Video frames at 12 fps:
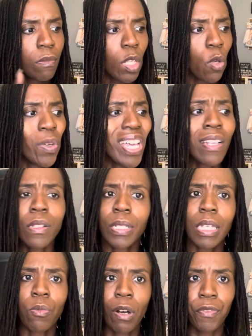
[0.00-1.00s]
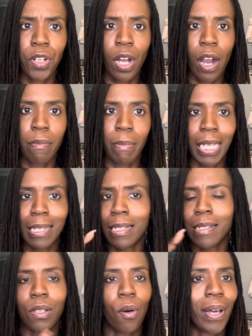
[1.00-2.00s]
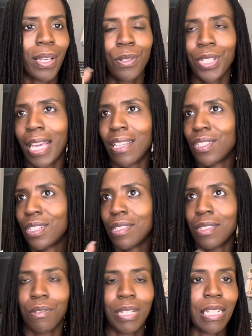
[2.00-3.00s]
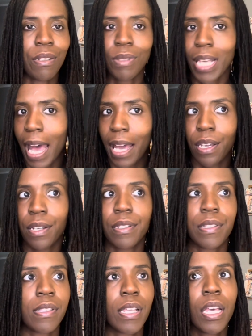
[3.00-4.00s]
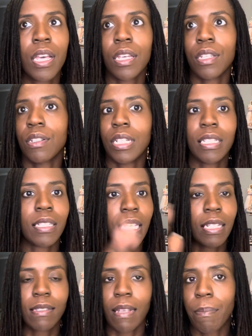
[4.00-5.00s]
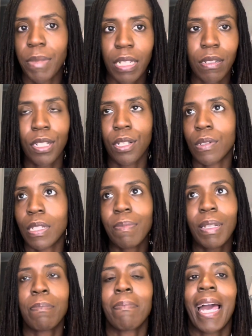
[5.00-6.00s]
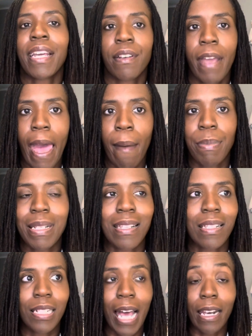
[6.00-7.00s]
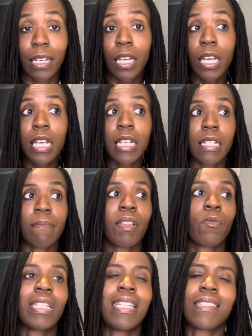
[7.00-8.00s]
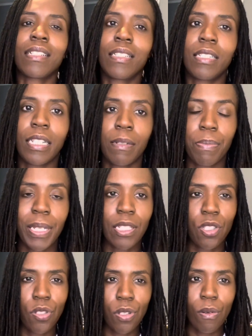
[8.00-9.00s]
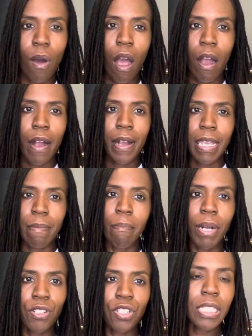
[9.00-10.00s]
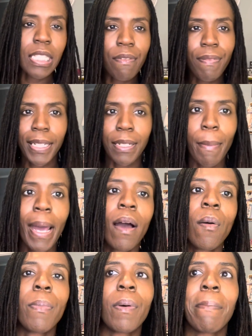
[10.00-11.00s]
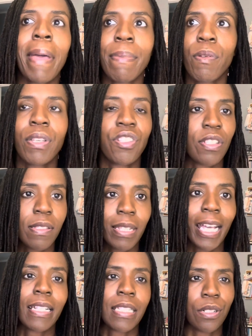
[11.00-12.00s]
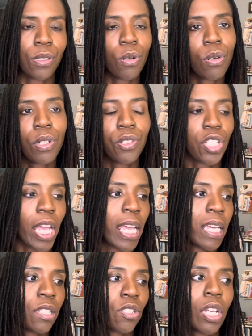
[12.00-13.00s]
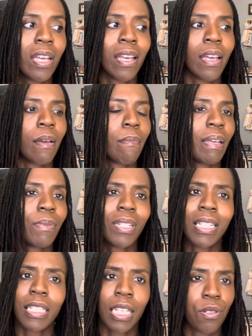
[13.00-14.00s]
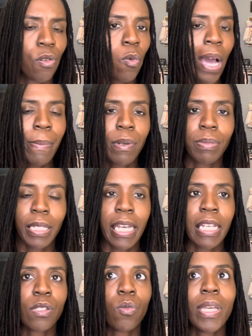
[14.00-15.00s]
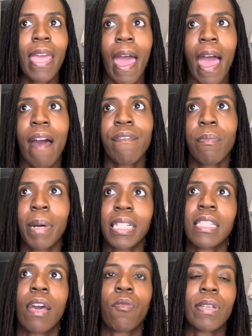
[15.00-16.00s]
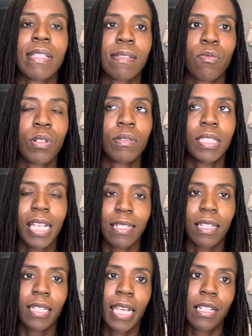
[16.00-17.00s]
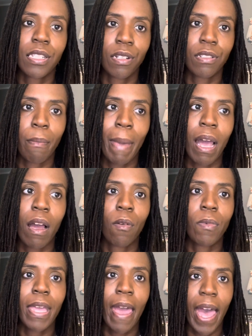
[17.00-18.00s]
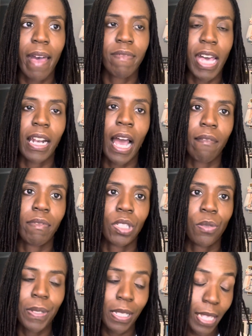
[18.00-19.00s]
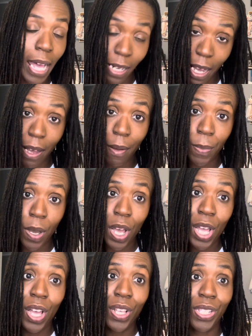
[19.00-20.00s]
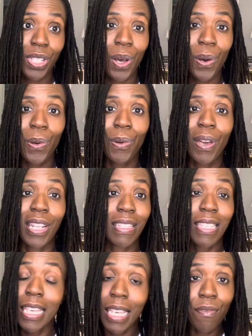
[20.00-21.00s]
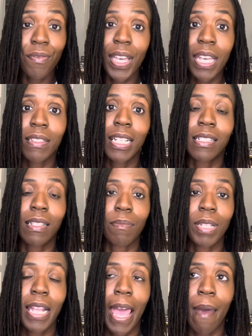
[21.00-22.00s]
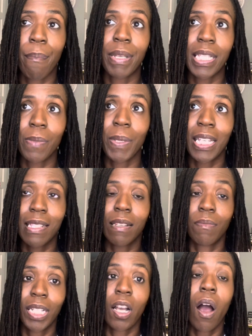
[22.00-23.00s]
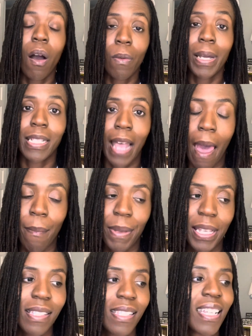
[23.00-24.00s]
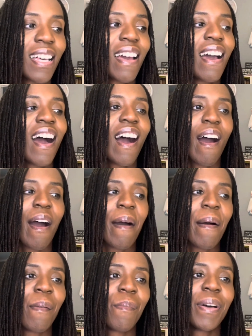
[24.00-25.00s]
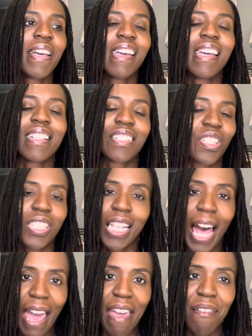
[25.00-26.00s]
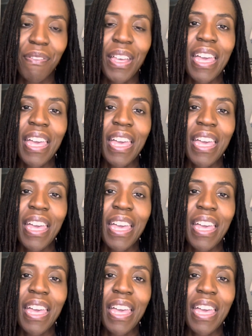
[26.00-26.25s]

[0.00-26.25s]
We also keep one for car maintenance, oil changes. You need new tires. You need to get something, you know, something minor happens. It's not something we need to dip into our emergency fund about, but maybe we just, like I said, an oil change. Maybe you need to get new wiper blades. We have money that we will designate a certain amount, and we have that envelope set up. So in the event that something happens, because something always happens, it's just life,